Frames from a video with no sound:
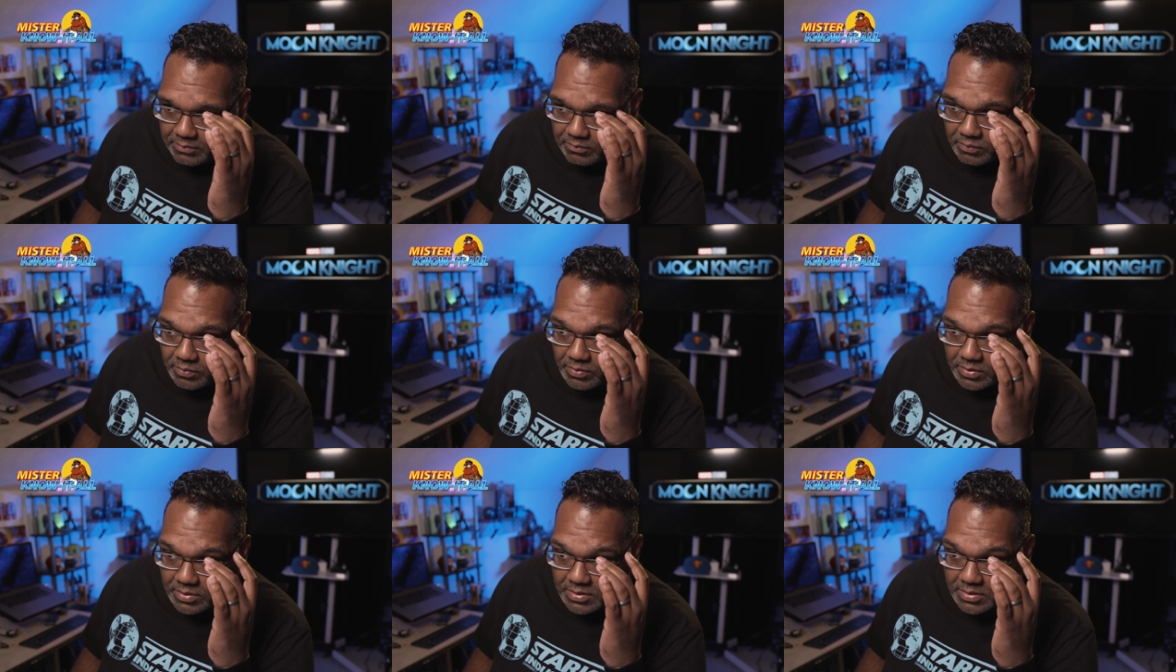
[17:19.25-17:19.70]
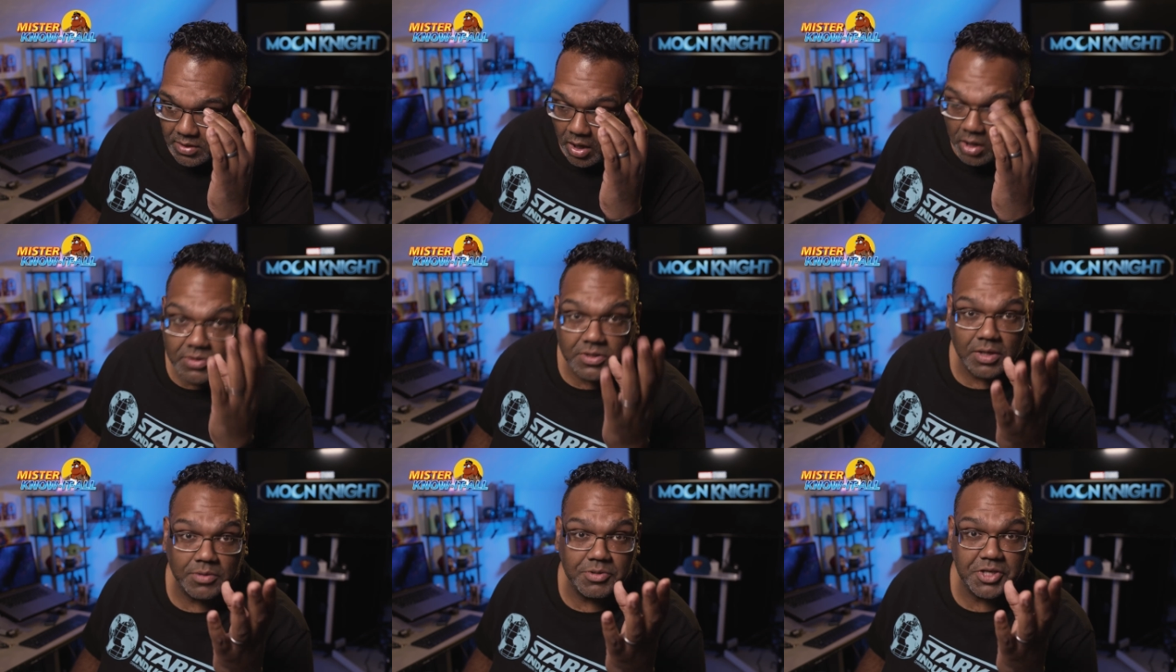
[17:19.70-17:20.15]
was
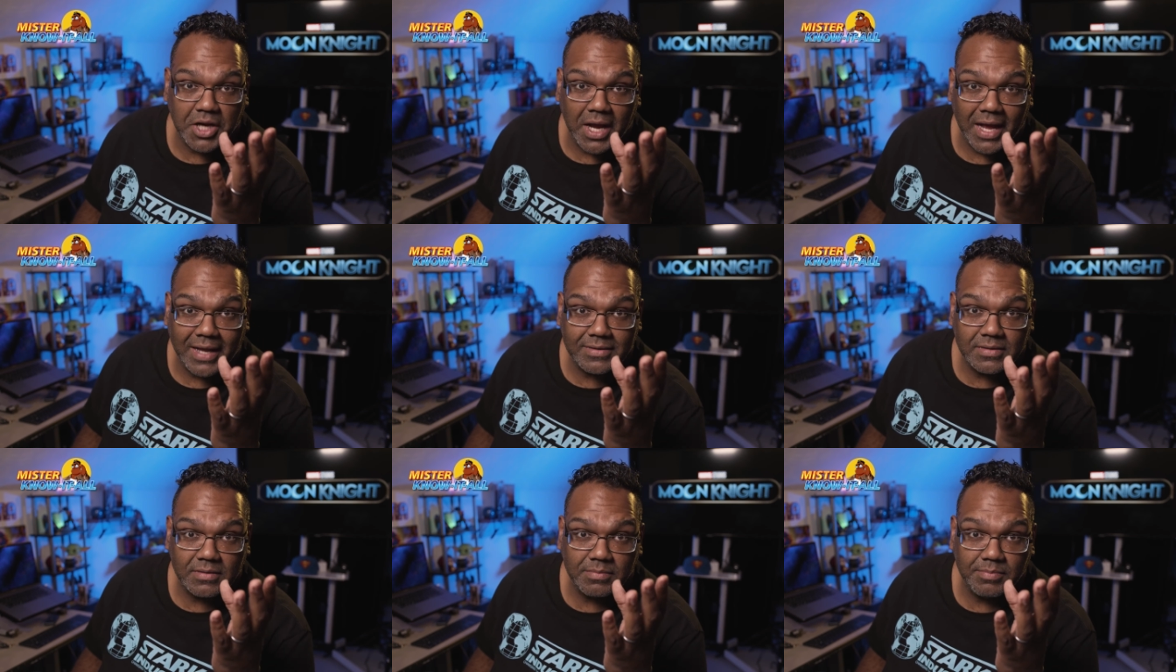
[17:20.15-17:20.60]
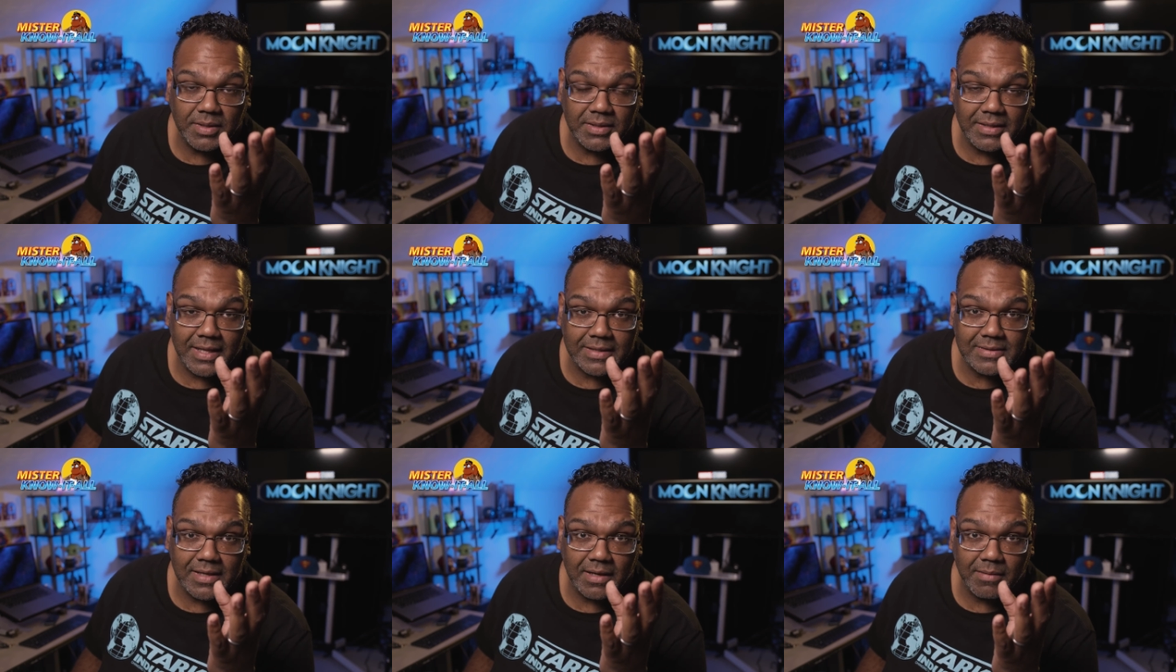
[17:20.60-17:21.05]
also shot, but
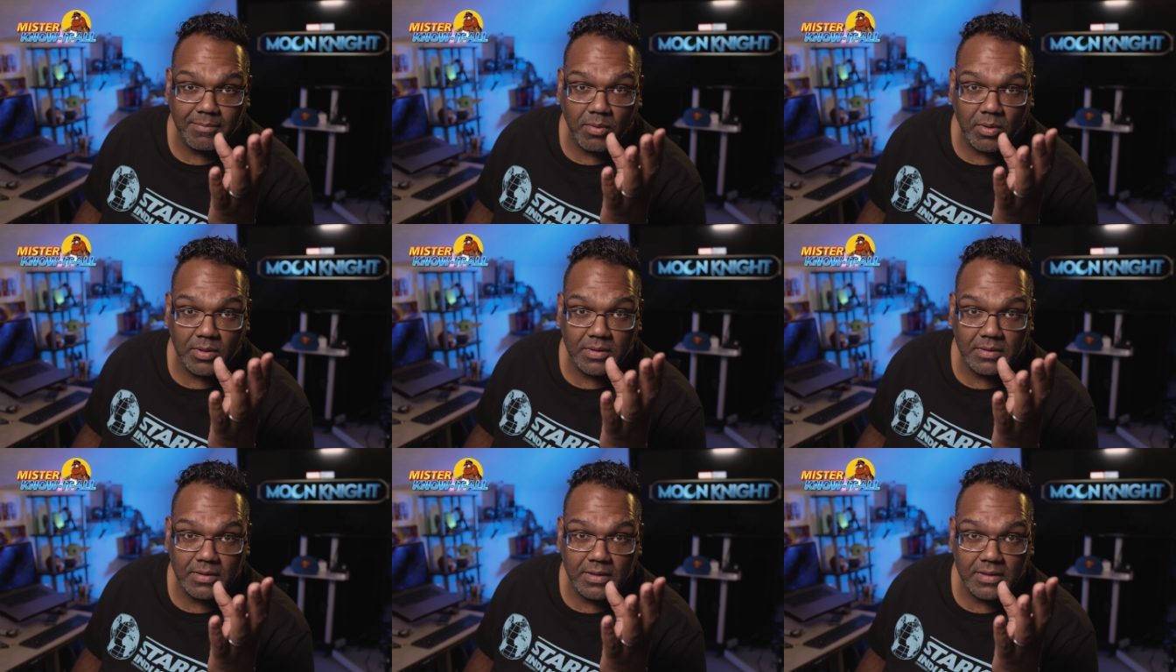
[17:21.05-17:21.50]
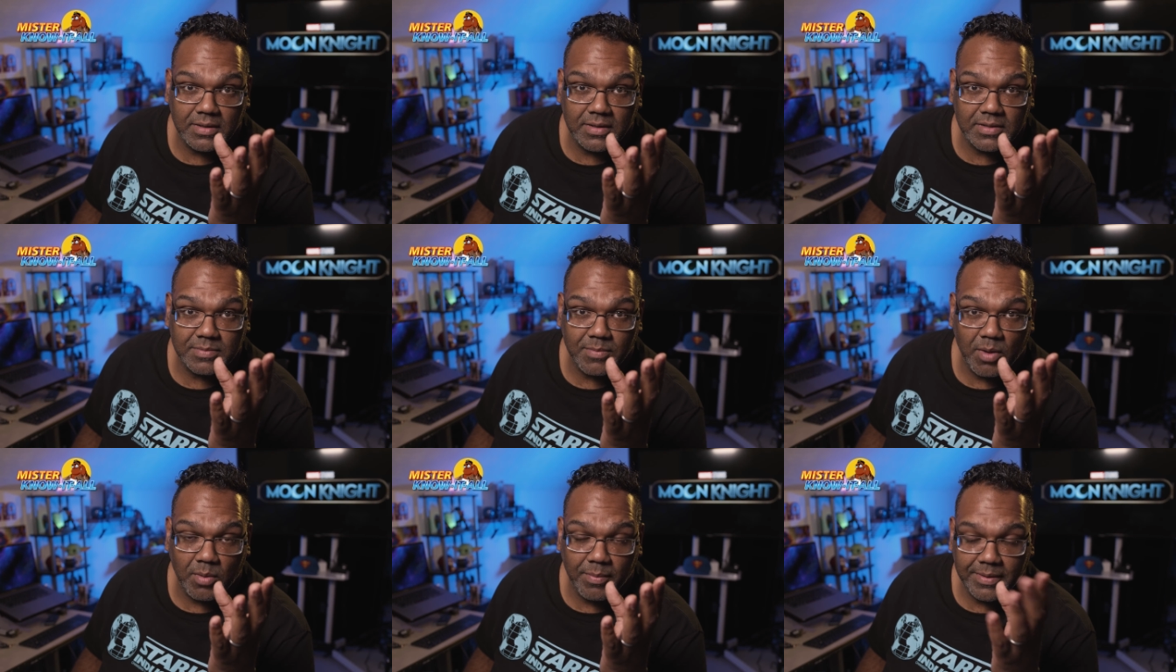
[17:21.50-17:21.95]
that's not important in
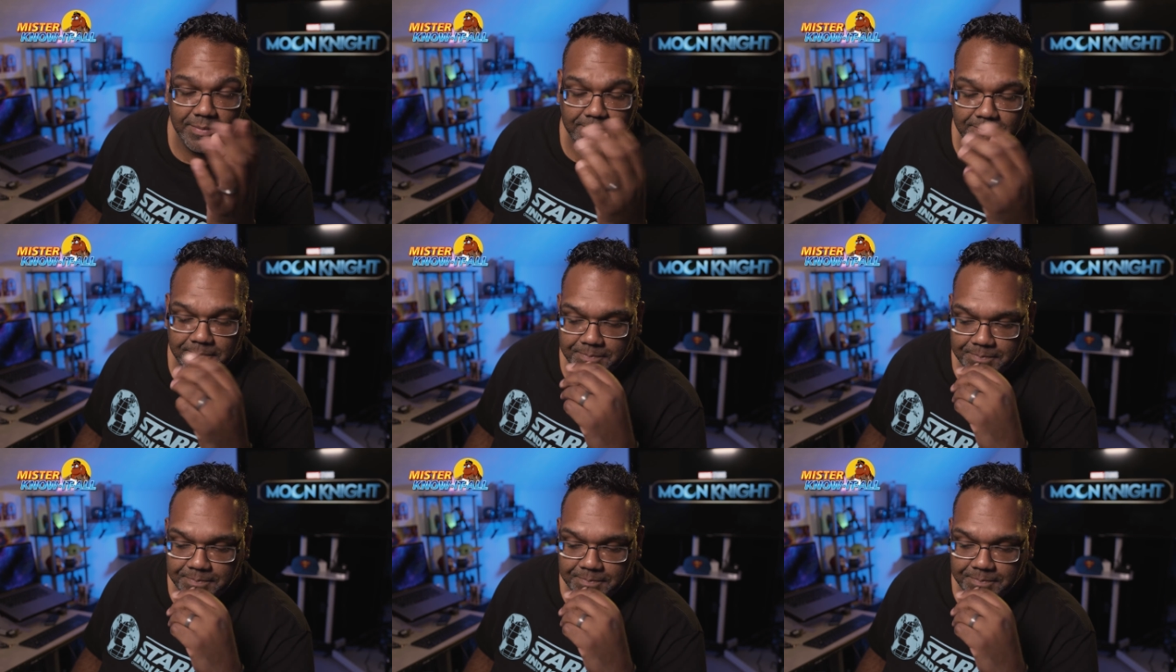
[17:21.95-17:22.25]
this moment.